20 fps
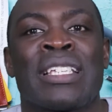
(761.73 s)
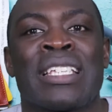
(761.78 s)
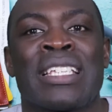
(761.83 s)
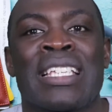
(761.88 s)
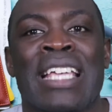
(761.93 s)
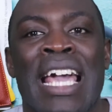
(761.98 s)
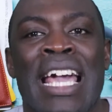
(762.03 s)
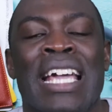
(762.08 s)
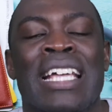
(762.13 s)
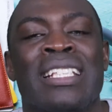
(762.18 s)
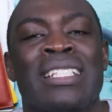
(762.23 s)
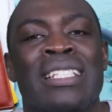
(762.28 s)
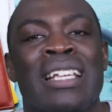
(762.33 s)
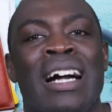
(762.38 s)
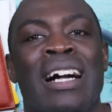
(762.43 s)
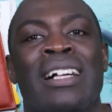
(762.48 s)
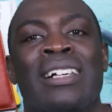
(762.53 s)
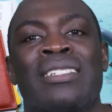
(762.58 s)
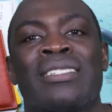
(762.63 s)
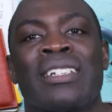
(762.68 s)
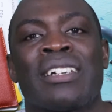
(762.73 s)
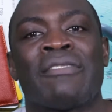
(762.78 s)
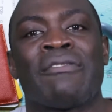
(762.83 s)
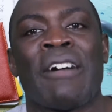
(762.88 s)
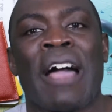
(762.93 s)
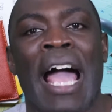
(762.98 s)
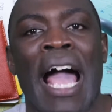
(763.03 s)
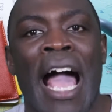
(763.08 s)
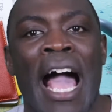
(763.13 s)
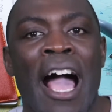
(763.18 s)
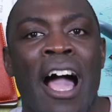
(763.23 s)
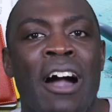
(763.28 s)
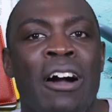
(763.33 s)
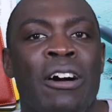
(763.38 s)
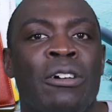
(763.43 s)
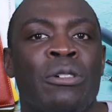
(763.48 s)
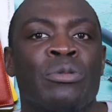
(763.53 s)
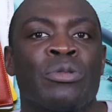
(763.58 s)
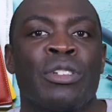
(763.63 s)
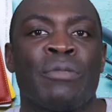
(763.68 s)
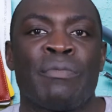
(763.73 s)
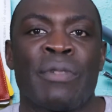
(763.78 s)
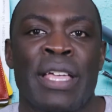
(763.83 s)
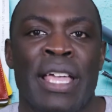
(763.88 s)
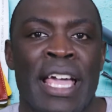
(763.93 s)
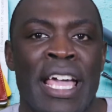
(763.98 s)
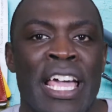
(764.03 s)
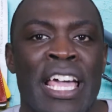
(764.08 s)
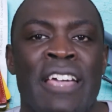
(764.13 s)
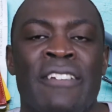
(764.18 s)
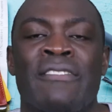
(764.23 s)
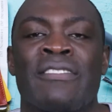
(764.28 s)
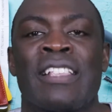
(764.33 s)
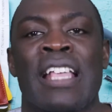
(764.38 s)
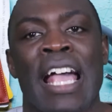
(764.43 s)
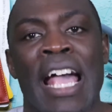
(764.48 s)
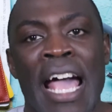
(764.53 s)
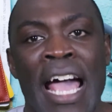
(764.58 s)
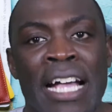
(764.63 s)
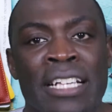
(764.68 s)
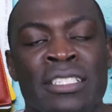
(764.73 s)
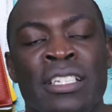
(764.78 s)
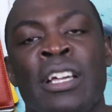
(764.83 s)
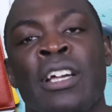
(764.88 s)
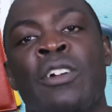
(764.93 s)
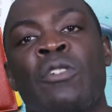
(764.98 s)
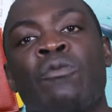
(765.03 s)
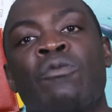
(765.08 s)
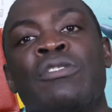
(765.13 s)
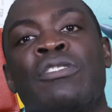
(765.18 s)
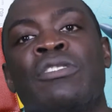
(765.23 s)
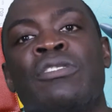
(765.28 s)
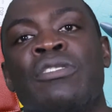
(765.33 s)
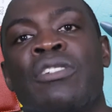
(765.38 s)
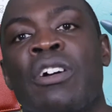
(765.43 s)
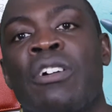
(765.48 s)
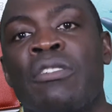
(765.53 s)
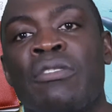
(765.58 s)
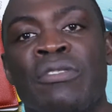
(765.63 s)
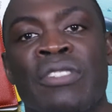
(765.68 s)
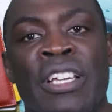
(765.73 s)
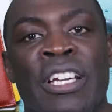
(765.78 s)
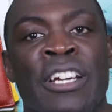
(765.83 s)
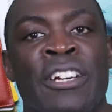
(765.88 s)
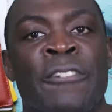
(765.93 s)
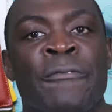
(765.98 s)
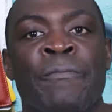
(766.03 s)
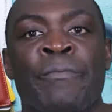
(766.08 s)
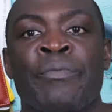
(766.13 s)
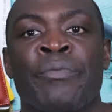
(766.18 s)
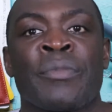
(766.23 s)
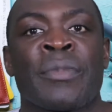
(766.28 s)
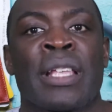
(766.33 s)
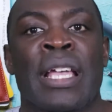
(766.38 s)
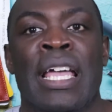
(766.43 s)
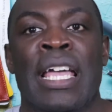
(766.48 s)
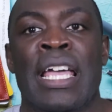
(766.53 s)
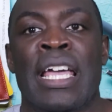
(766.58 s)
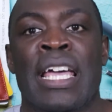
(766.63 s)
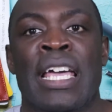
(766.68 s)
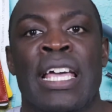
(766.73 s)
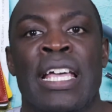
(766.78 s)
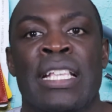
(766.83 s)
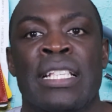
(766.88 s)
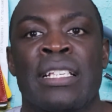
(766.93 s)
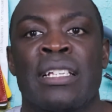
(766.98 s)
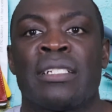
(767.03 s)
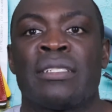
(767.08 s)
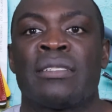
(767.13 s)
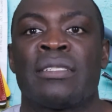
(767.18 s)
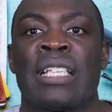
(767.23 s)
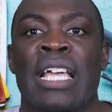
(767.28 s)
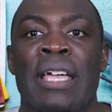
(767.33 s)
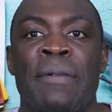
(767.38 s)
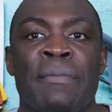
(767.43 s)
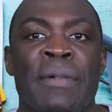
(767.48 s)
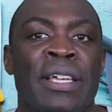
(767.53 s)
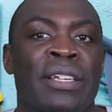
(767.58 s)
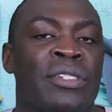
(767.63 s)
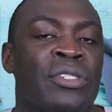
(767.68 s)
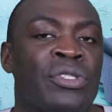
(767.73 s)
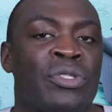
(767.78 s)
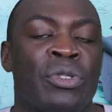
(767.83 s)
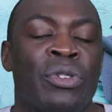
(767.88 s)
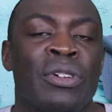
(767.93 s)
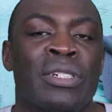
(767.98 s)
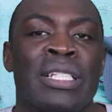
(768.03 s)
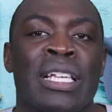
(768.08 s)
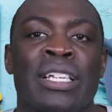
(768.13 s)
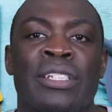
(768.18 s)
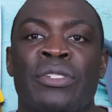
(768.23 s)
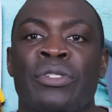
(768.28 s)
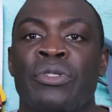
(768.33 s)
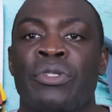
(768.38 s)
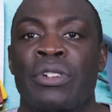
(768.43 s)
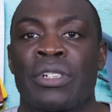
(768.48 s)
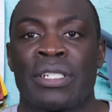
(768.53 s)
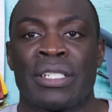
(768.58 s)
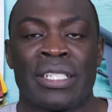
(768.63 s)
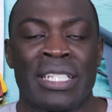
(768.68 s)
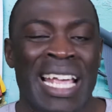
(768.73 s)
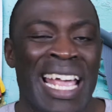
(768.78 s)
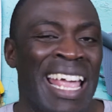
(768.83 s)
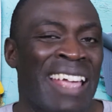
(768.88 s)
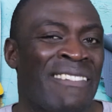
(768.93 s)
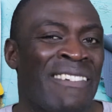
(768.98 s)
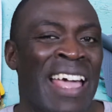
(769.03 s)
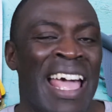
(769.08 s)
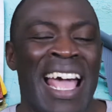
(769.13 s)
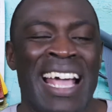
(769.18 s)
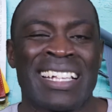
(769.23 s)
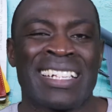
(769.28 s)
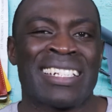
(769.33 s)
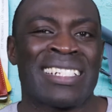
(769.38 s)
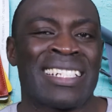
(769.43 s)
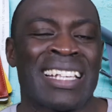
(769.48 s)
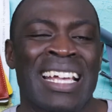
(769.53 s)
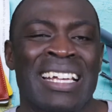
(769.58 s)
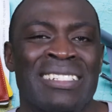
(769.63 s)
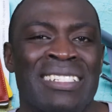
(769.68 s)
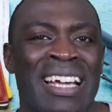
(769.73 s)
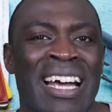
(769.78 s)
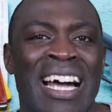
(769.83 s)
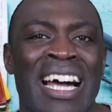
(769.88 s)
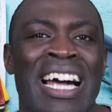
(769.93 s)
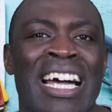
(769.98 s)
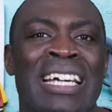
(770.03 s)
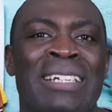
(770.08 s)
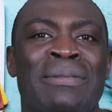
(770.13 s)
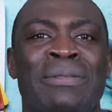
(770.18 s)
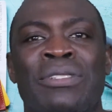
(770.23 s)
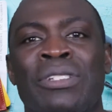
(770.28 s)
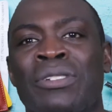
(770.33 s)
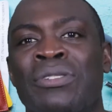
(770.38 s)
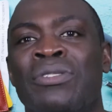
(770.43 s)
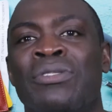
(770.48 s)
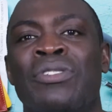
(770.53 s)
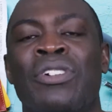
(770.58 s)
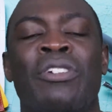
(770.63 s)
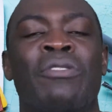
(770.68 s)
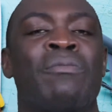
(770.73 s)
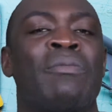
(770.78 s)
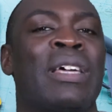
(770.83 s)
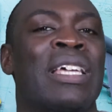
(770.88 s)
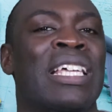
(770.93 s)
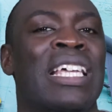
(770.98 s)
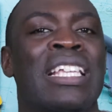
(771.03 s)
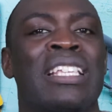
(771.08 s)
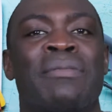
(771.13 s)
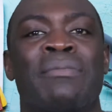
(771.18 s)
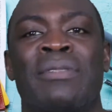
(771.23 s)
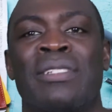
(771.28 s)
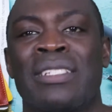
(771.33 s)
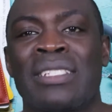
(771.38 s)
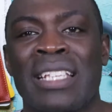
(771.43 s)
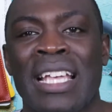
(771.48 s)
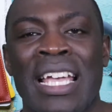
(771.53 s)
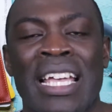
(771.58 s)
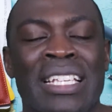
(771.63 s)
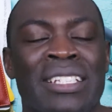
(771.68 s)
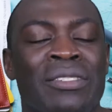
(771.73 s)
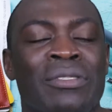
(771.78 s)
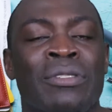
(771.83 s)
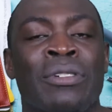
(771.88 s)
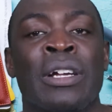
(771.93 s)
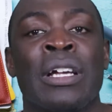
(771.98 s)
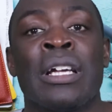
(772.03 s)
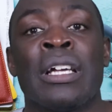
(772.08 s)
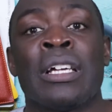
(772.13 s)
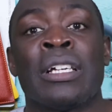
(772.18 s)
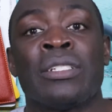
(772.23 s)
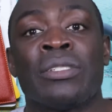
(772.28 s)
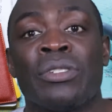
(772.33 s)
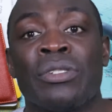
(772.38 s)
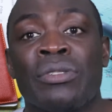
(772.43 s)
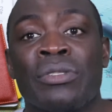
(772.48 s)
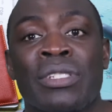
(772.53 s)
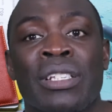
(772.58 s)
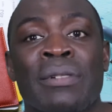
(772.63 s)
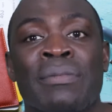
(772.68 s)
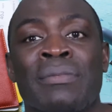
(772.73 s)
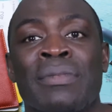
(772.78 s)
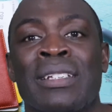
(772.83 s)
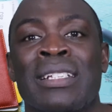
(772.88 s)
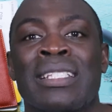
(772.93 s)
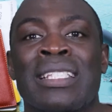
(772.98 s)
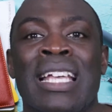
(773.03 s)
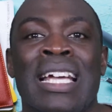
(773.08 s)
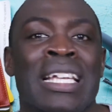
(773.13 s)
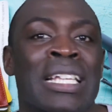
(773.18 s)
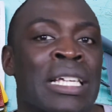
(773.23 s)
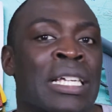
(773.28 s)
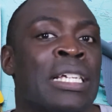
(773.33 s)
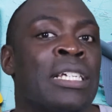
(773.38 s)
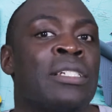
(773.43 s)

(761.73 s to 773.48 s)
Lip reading: gain knowledge of how to behave and act when you go there. And they make sure that you are safe at the same time, so you don't make any mistakes or do something that